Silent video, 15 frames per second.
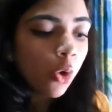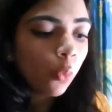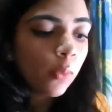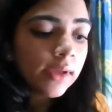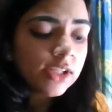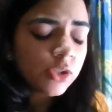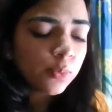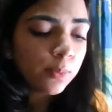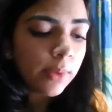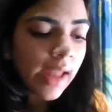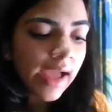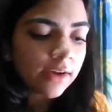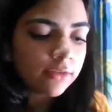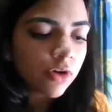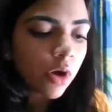Which
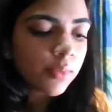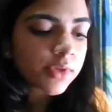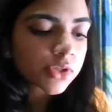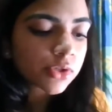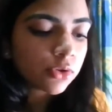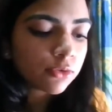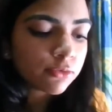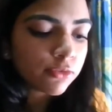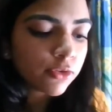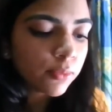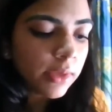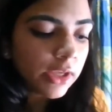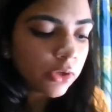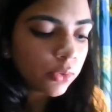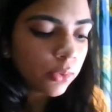platform is good for
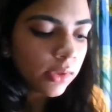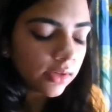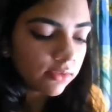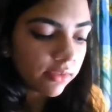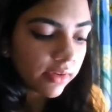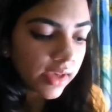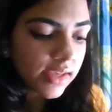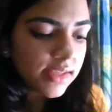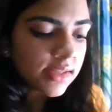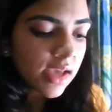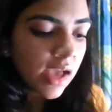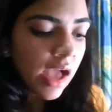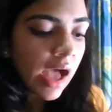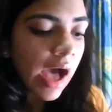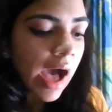me to invest?
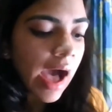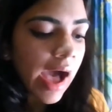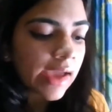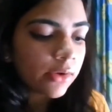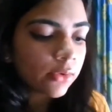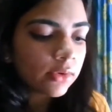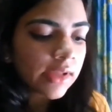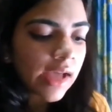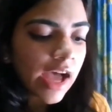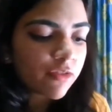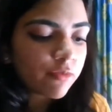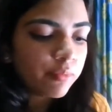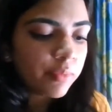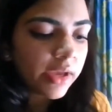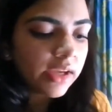I don't
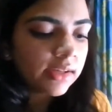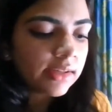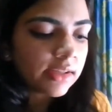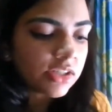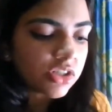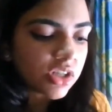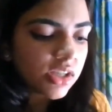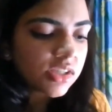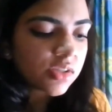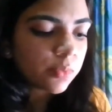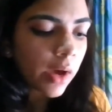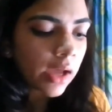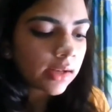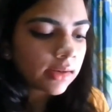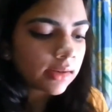have big digits,
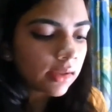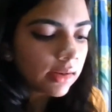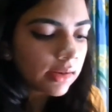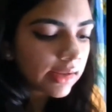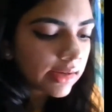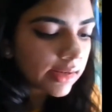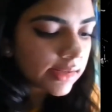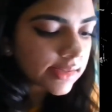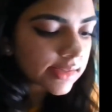but little